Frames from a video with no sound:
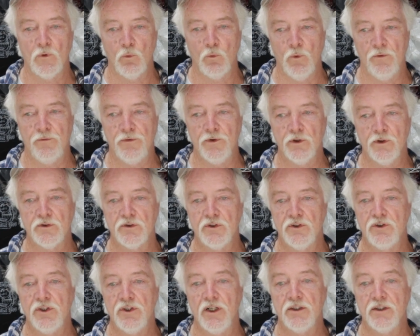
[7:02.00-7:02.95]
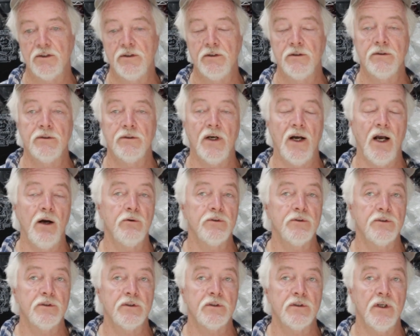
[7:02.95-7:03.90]
with their suggestions I was
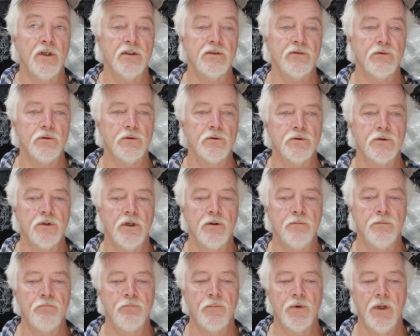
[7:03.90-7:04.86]
successful. So